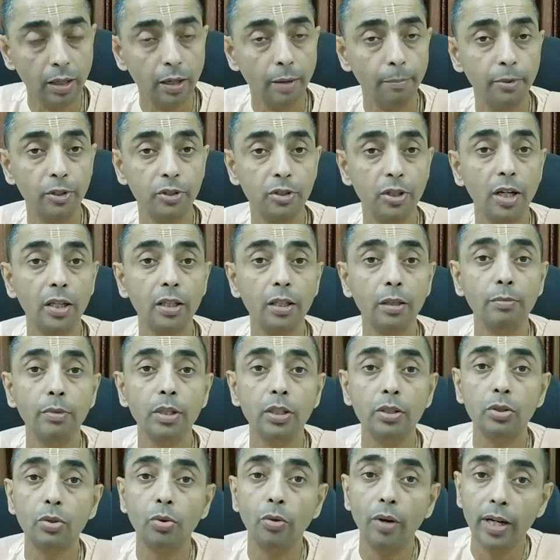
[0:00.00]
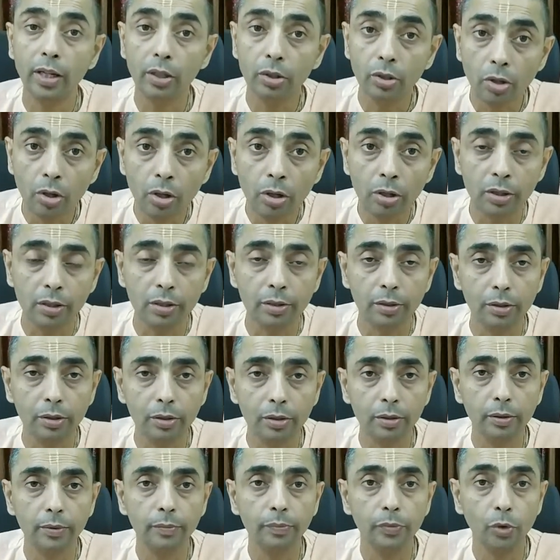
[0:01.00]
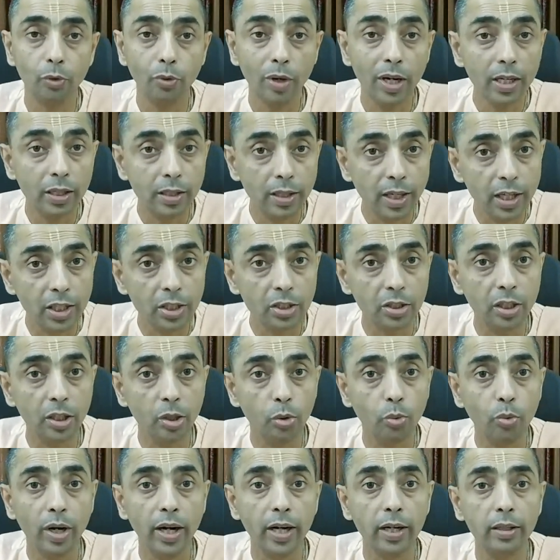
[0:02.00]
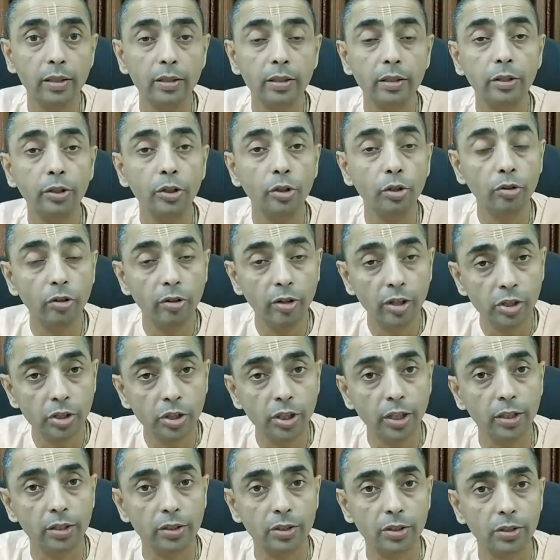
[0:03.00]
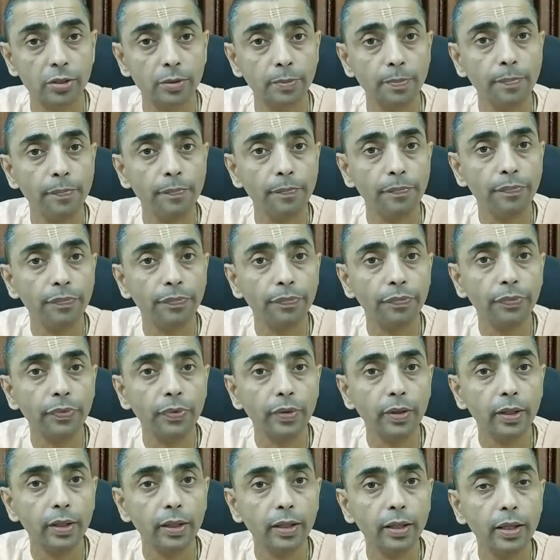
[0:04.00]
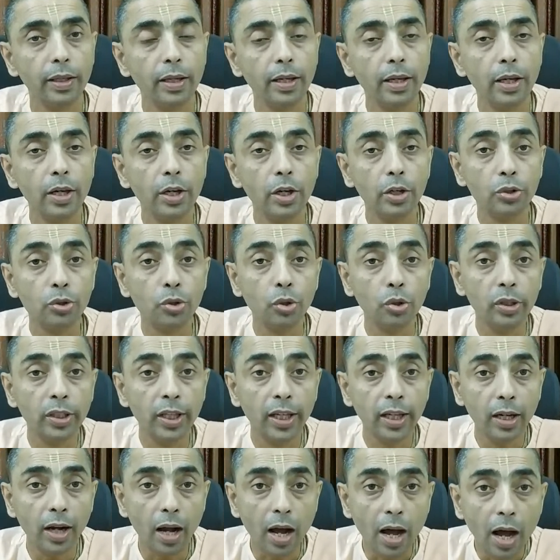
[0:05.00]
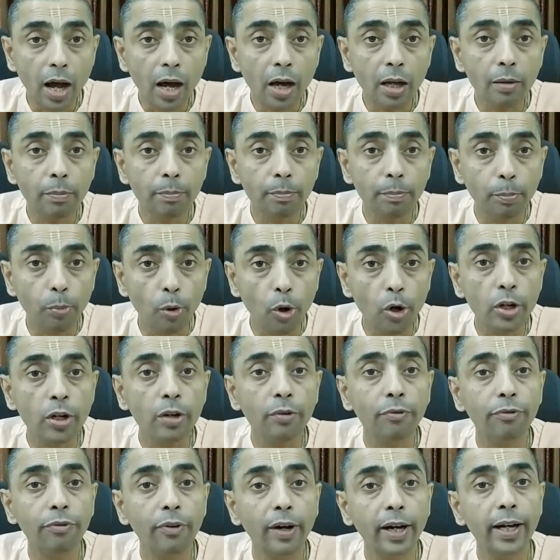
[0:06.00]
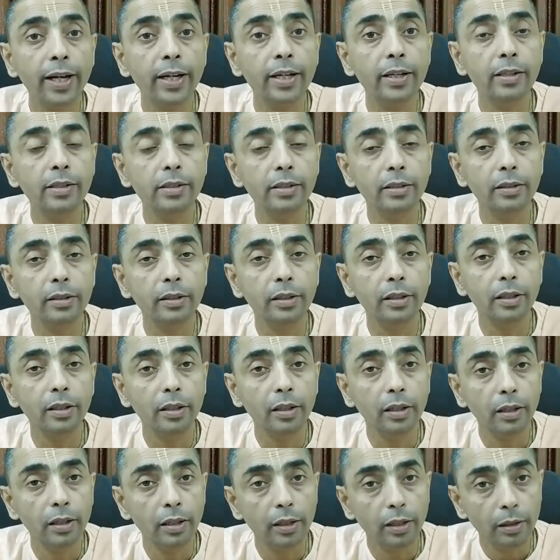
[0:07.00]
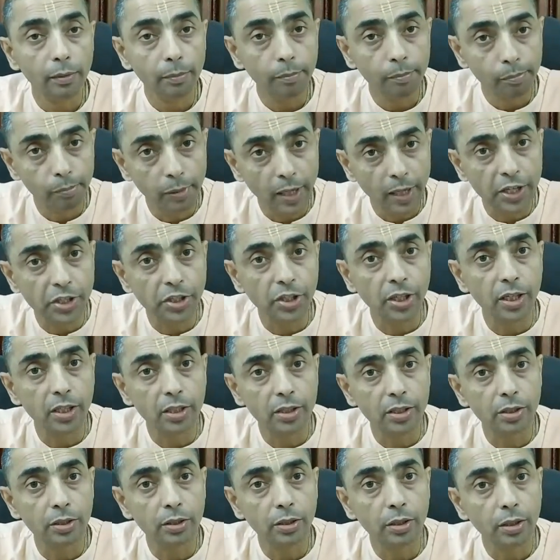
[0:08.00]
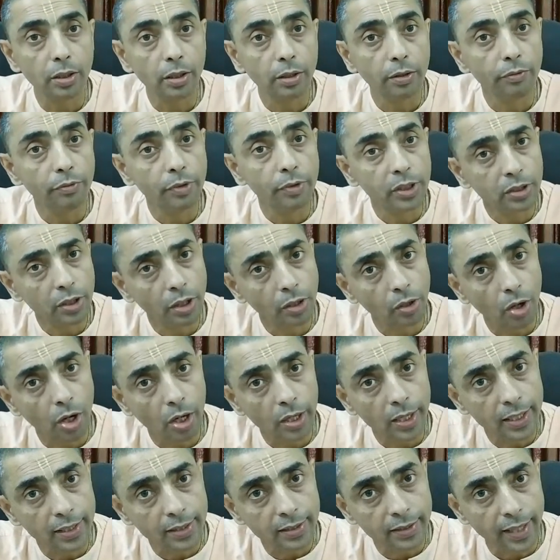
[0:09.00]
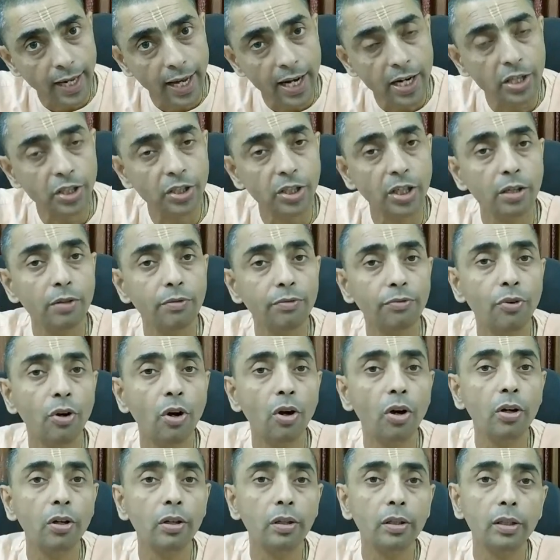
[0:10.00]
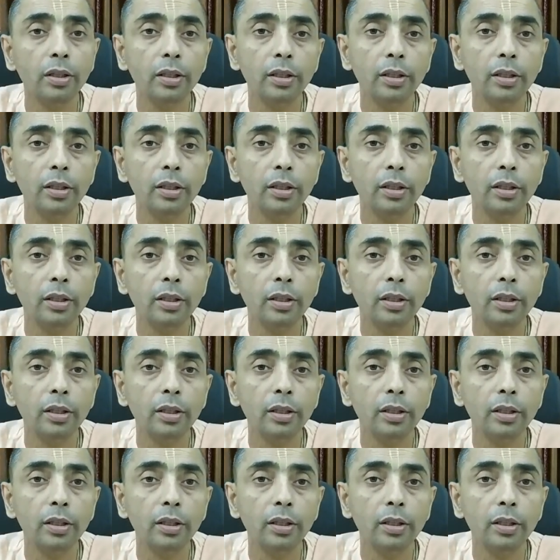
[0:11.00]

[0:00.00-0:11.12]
prasadam is quite good, quite tasty, quite nutritious. So there are bona fide pleasures which the Lord has sanctioned for